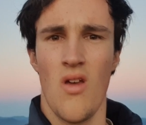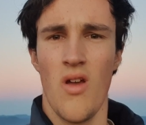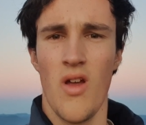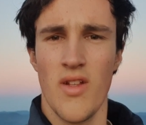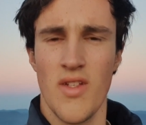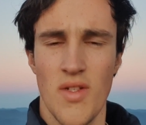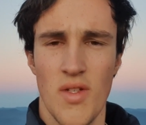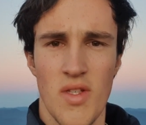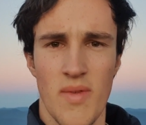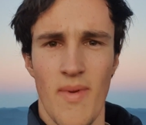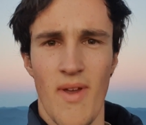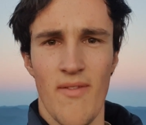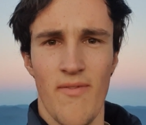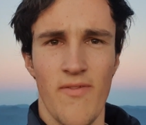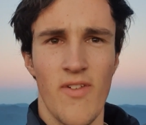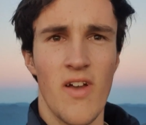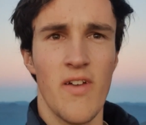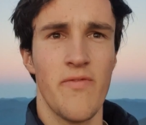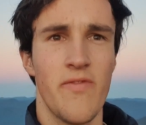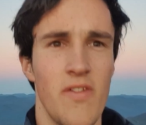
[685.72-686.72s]
Alright, so it's about
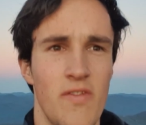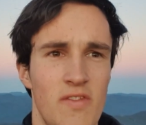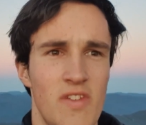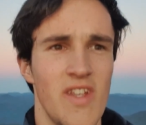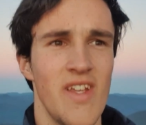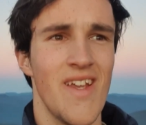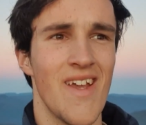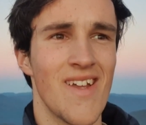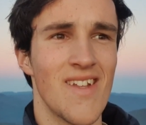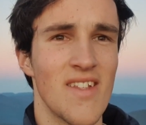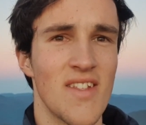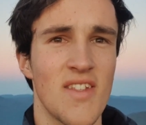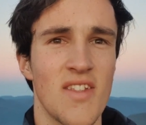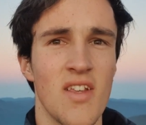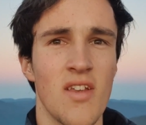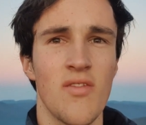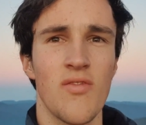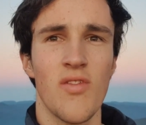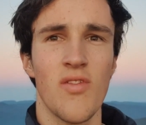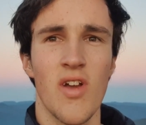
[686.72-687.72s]
5:50 and
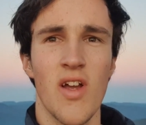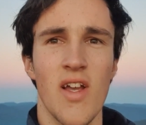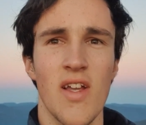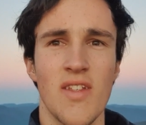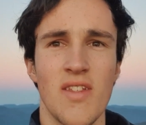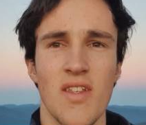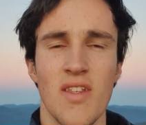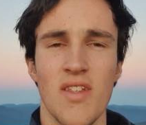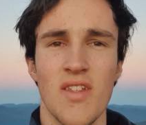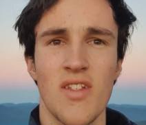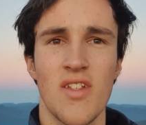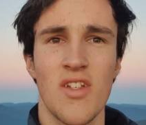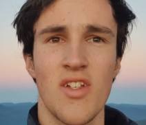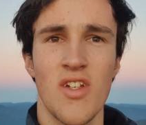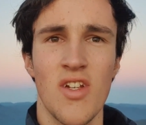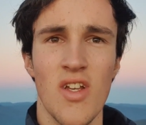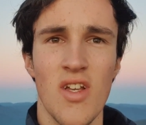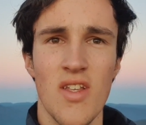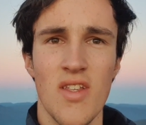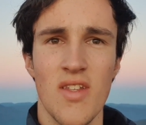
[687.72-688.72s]
sunrise is
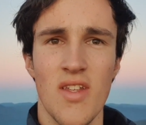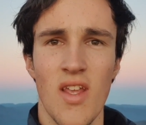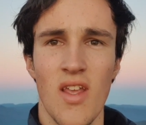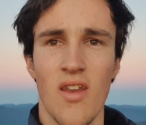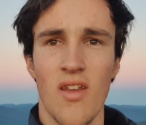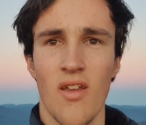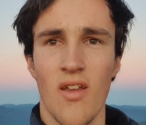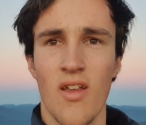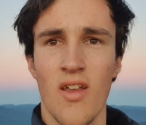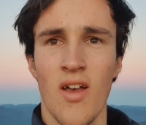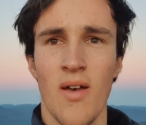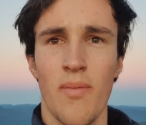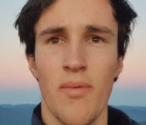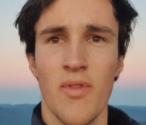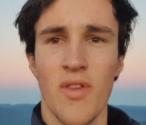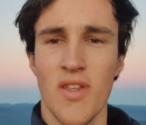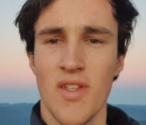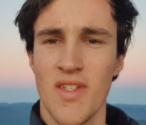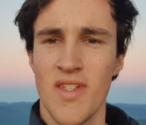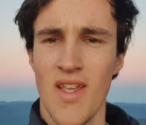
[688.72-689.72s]
just in a
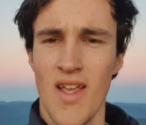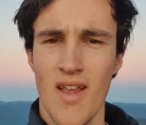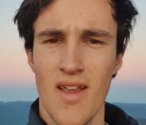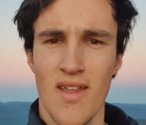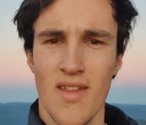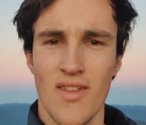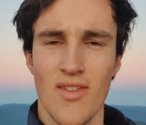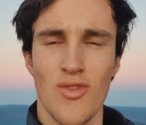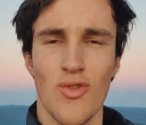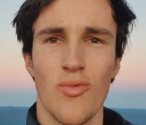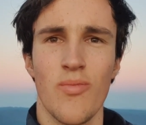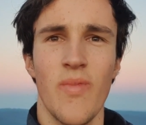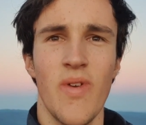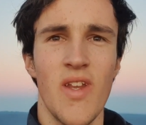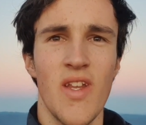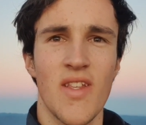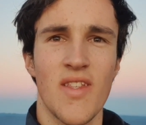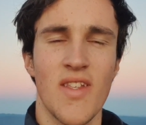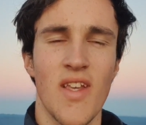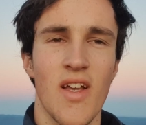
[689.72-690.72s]
couple of seconds or
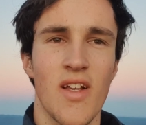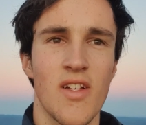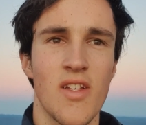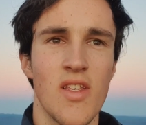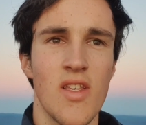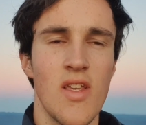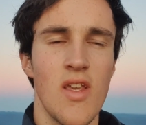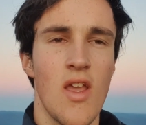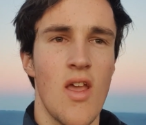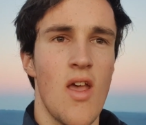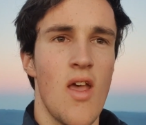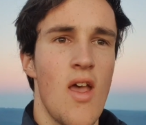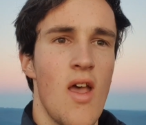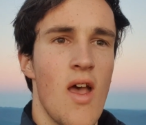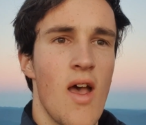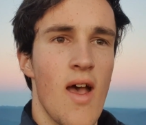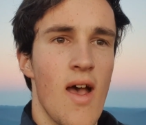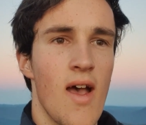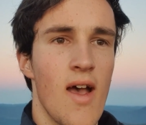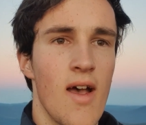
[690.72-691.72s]
minutes actually.
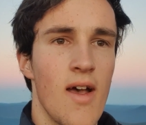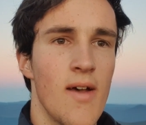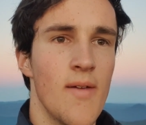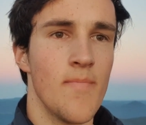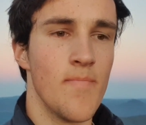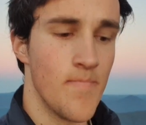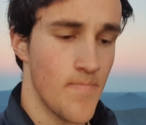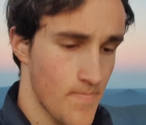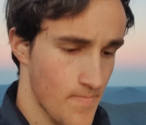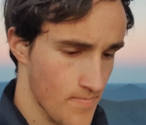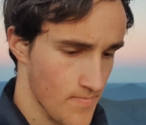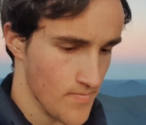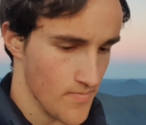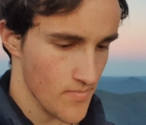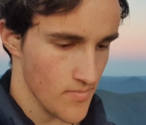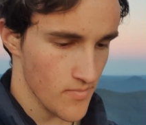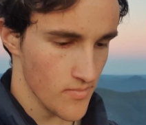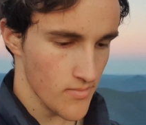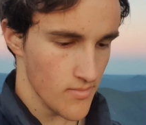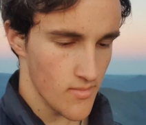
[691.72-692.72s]

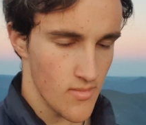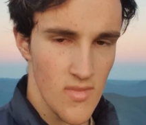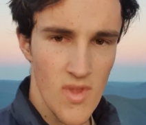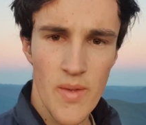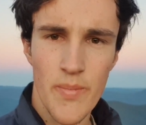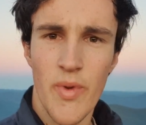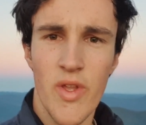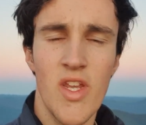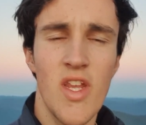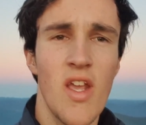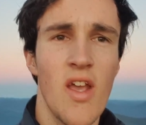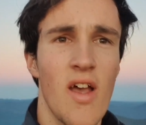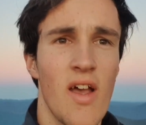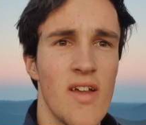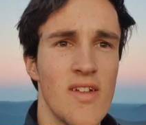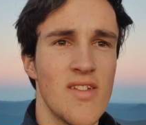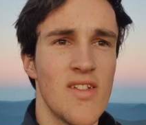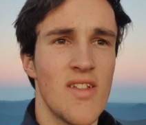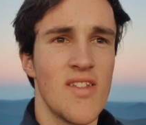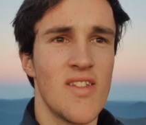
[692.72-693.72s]
But yeah,
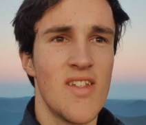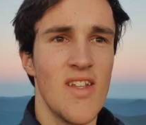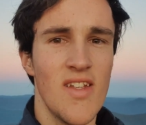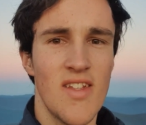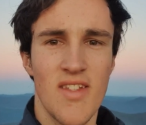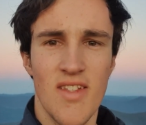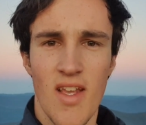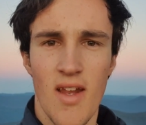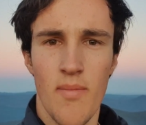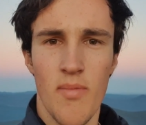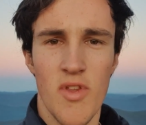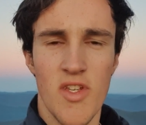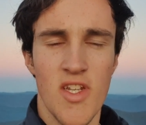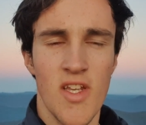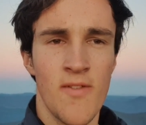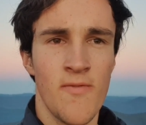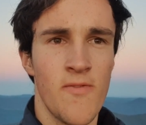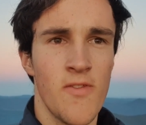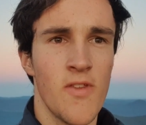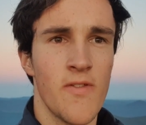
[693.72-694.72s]
I did set up the
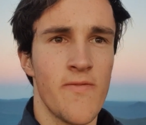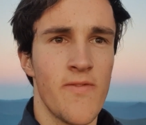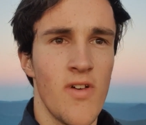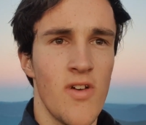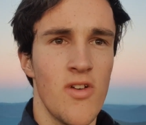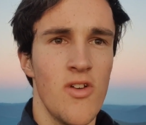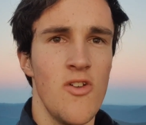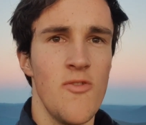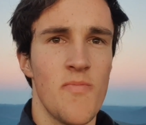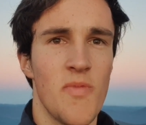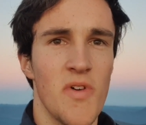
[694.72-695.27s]
tent for the photo,